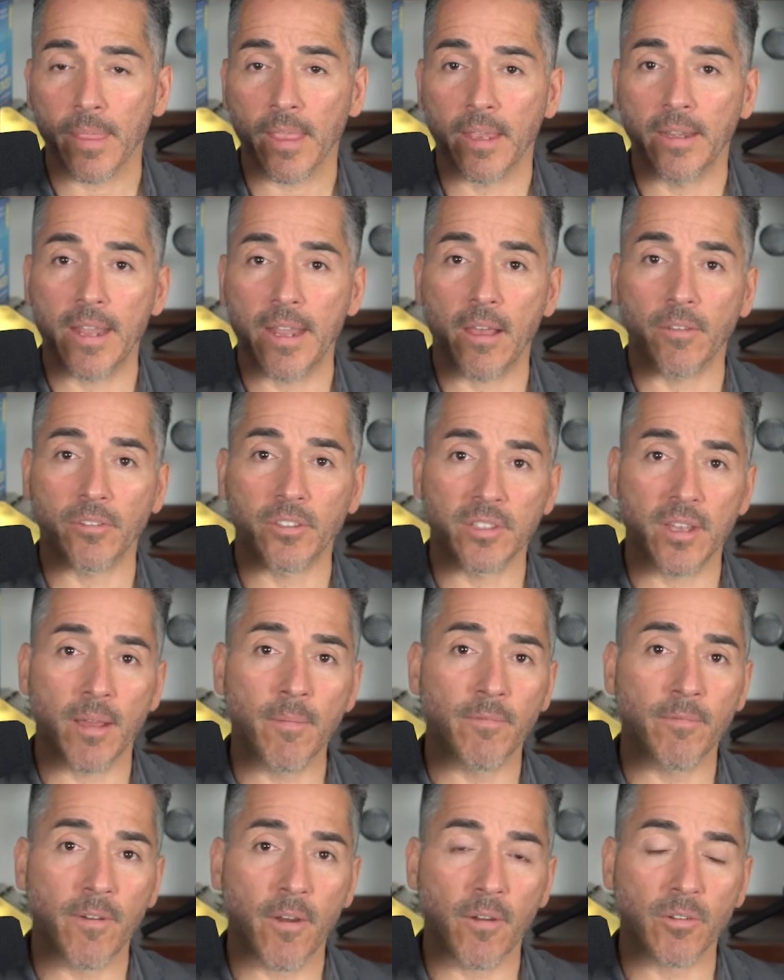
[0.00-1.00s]
Now,
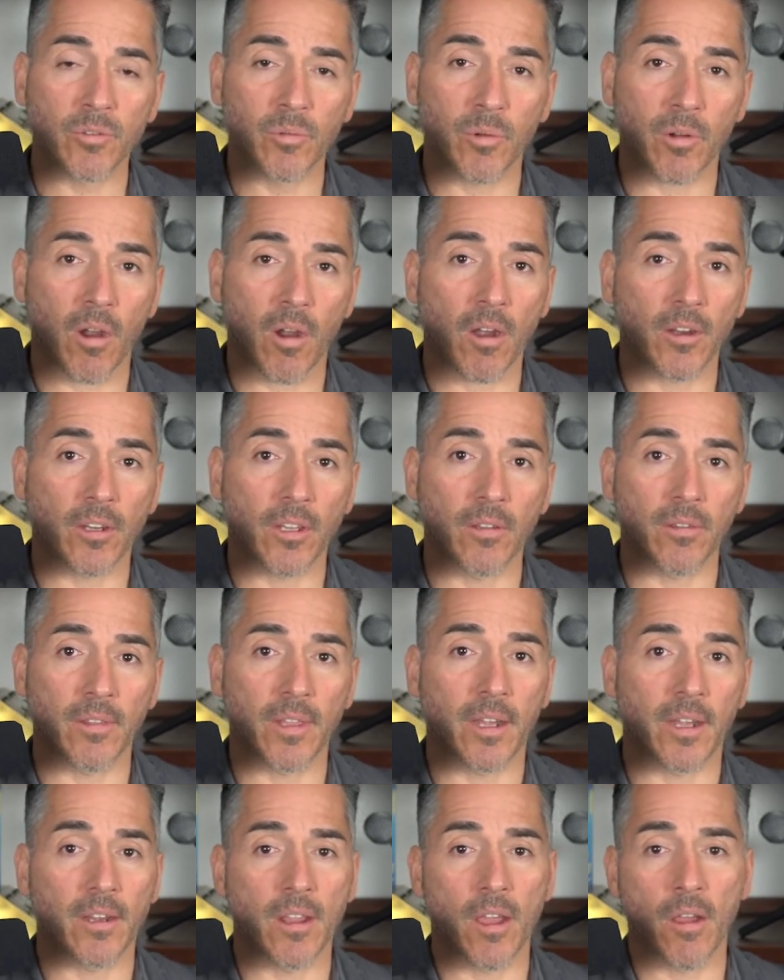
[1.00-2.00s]
some folks would argue
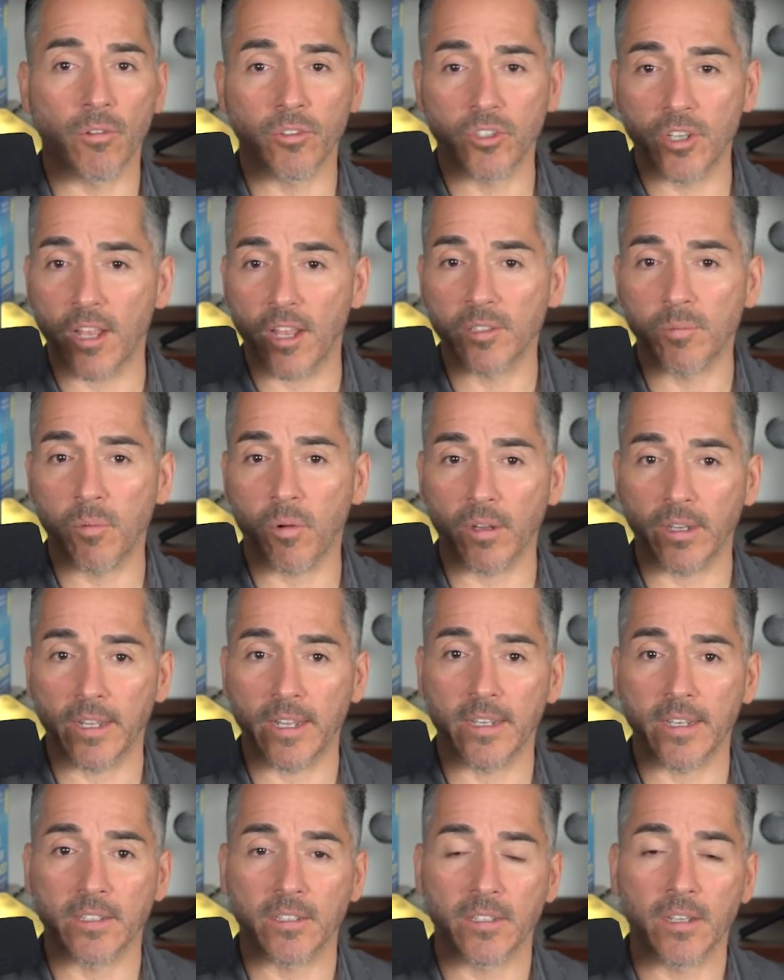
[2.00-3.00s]
that no, child support
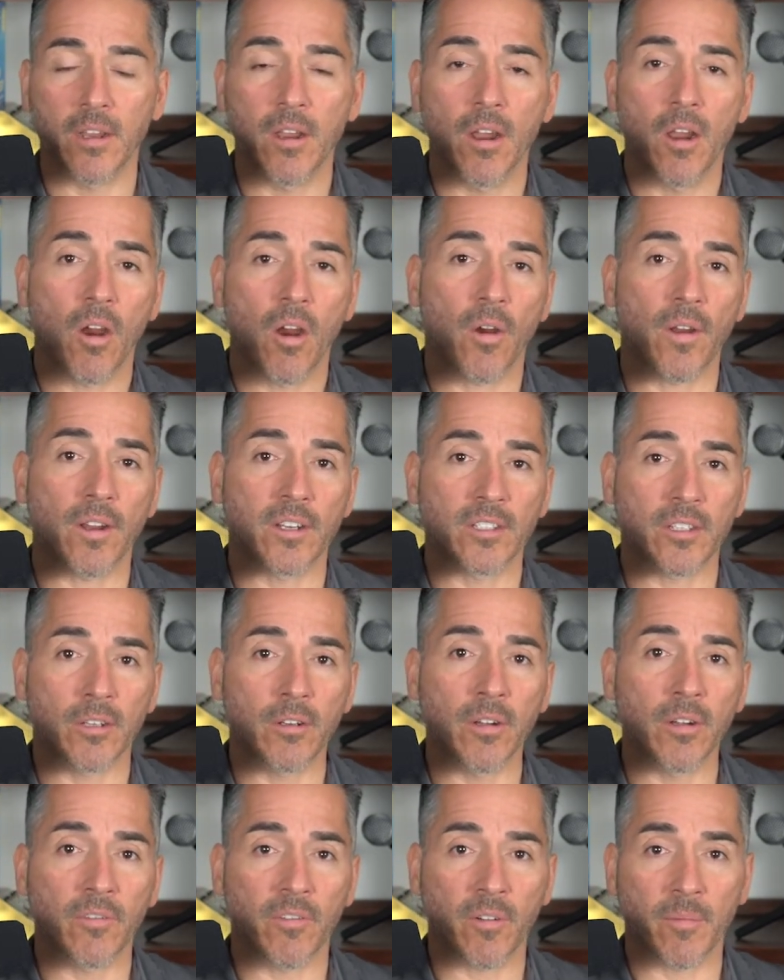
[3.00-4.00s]
liens are
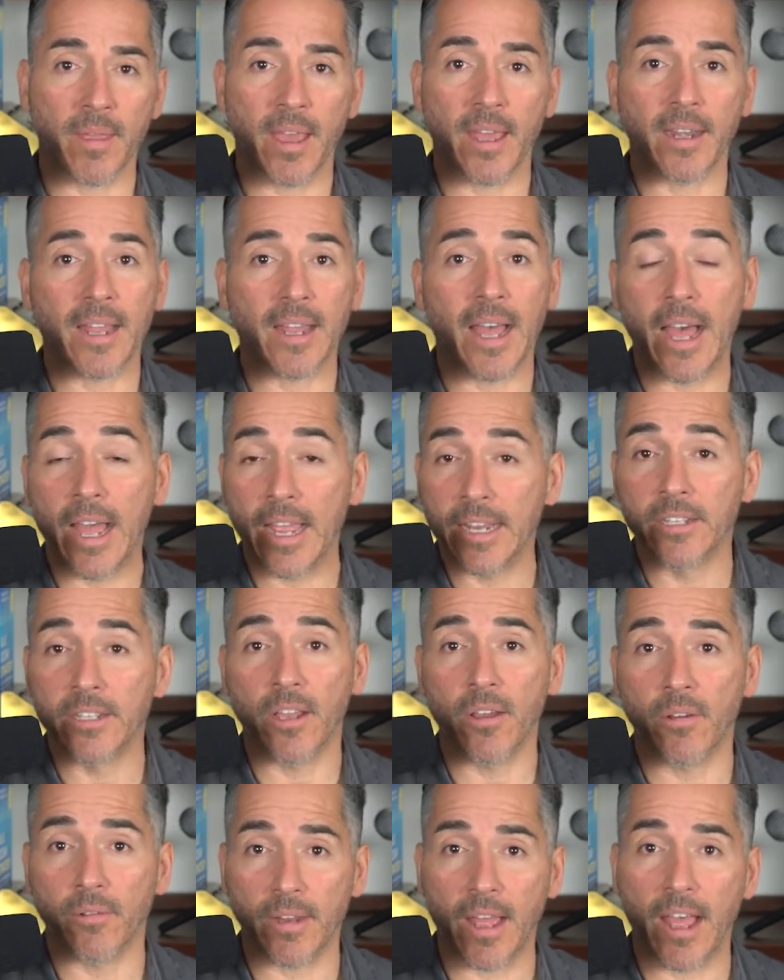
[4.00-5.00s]
excluded from that. I
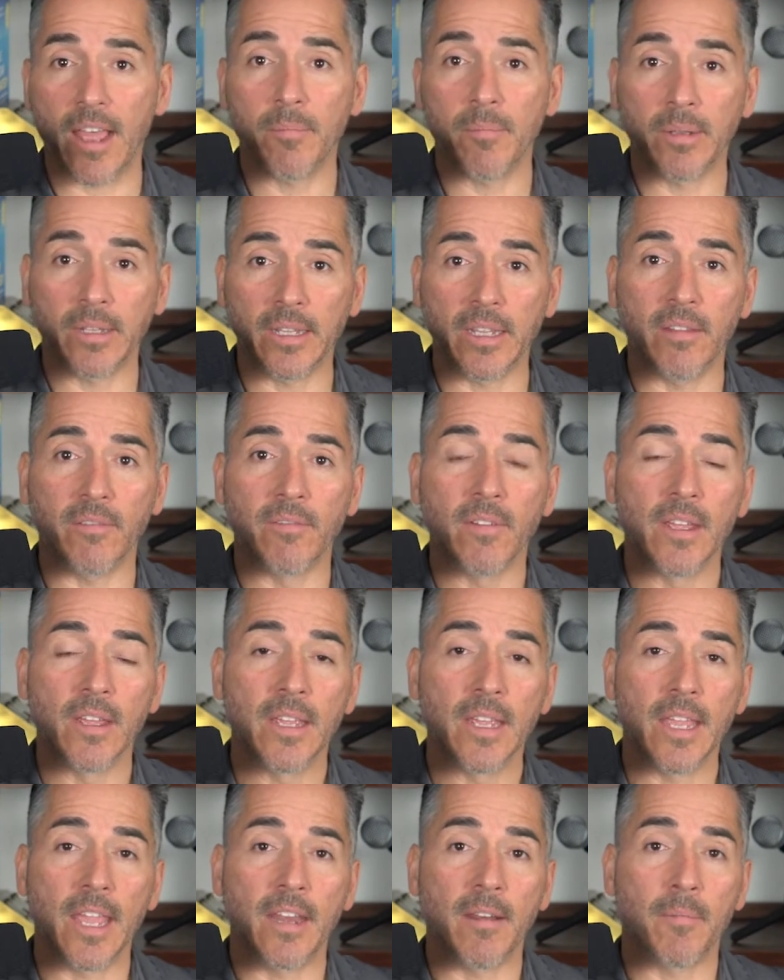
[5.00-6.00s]
don't. I believe
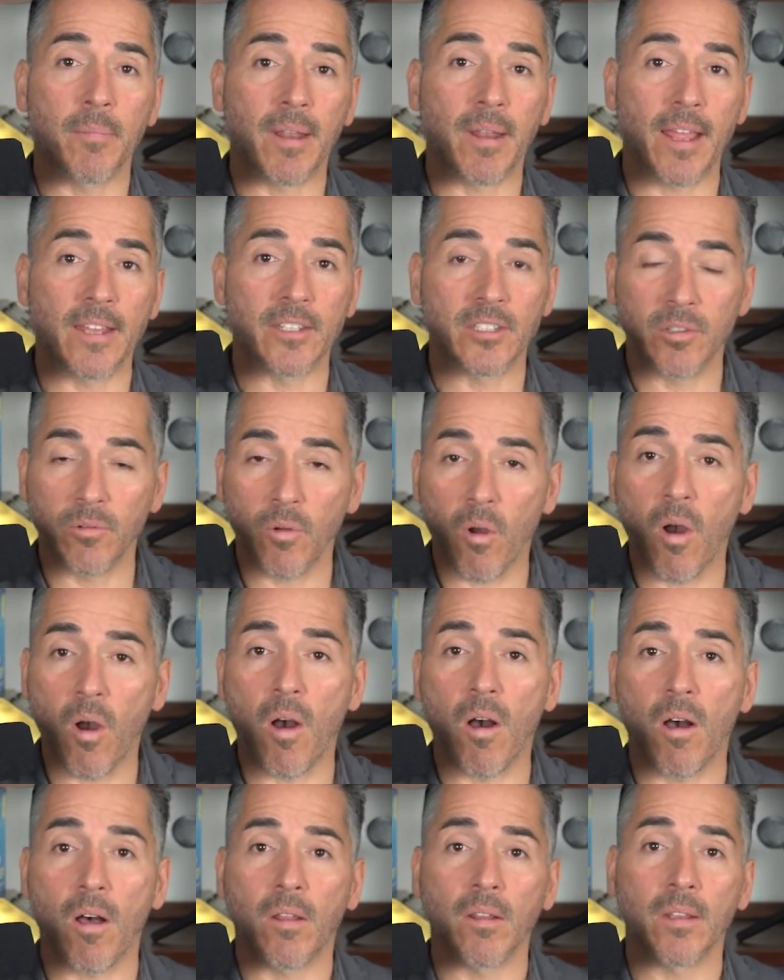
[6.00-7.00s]
it applies to
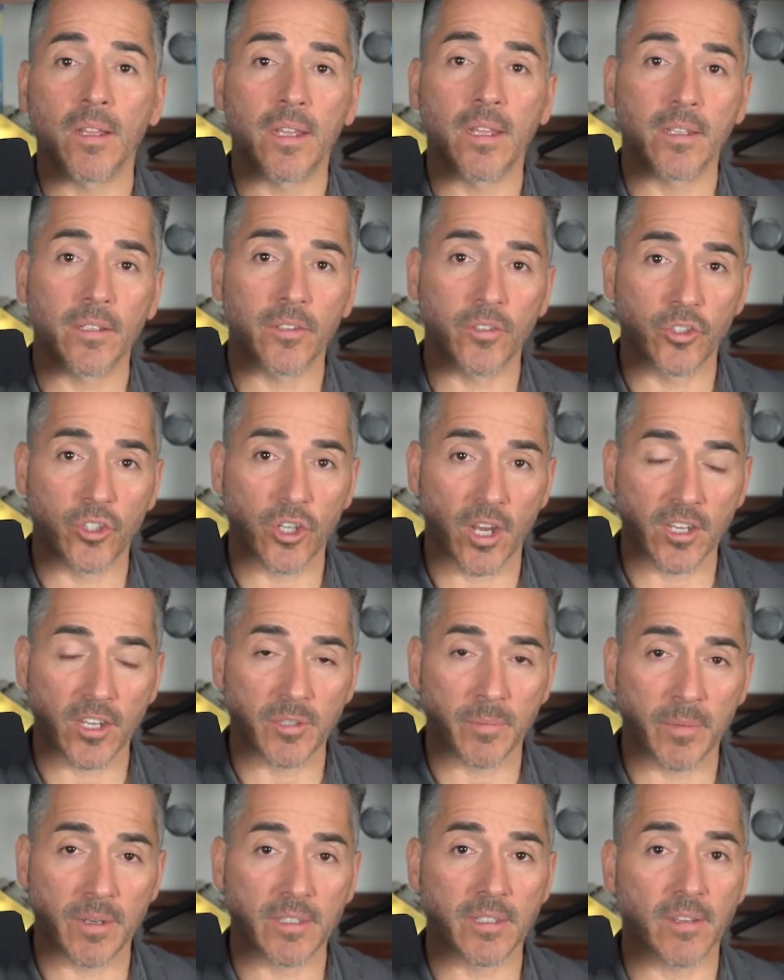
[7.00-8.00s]
all
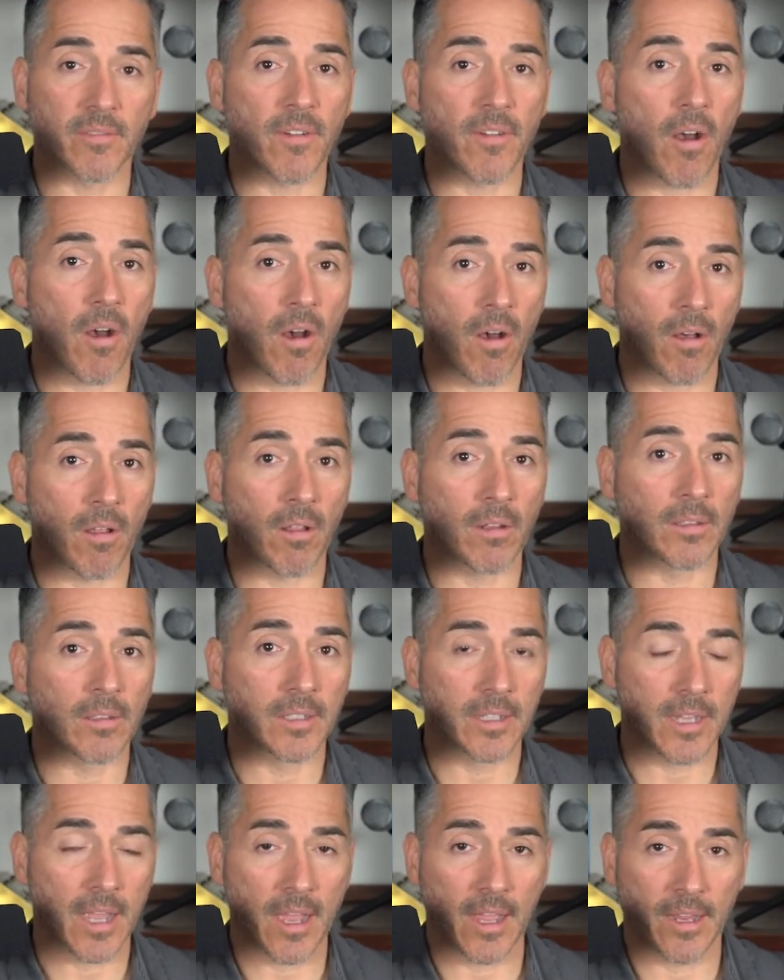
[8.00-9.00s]
judgments of all
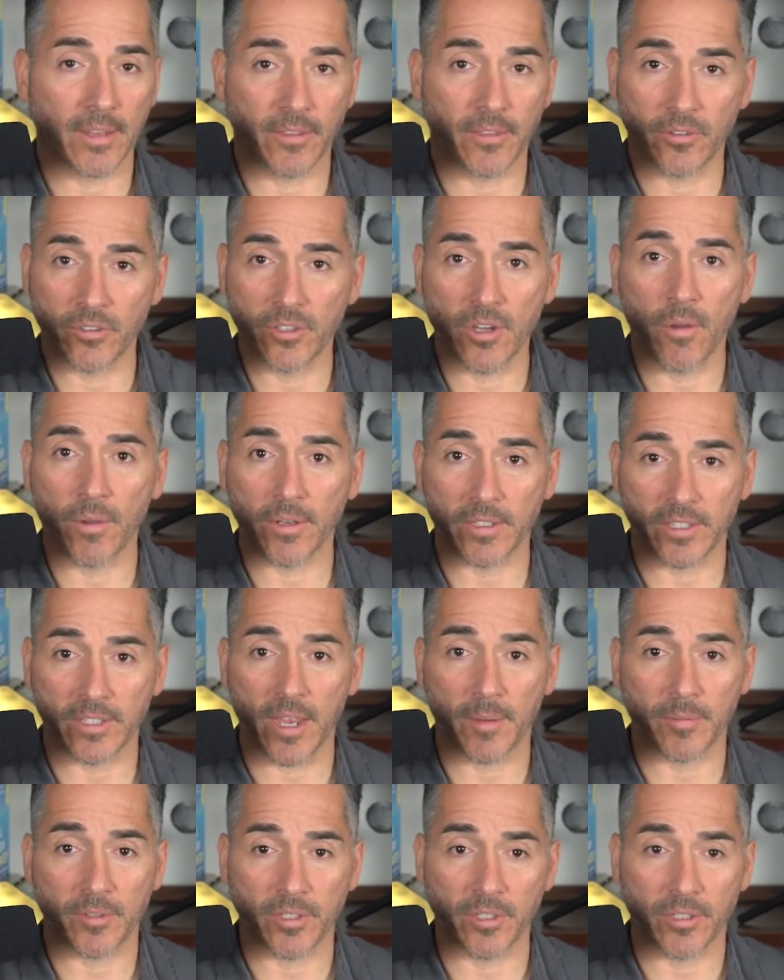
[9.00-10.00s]
kind. There's no
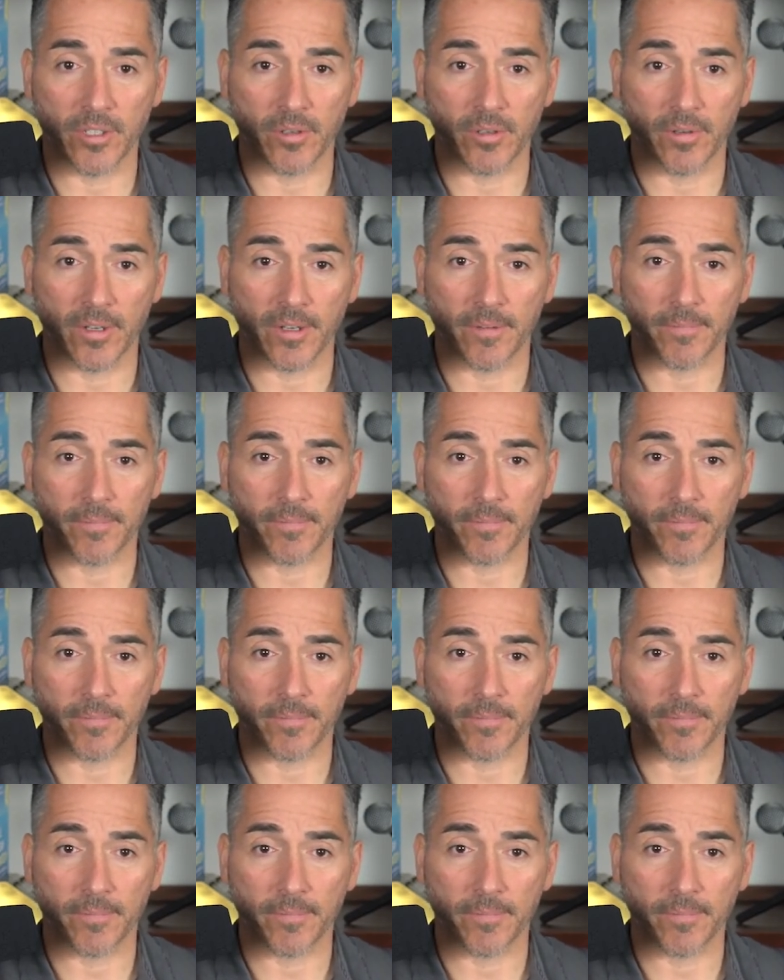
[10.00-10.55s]
exception to it.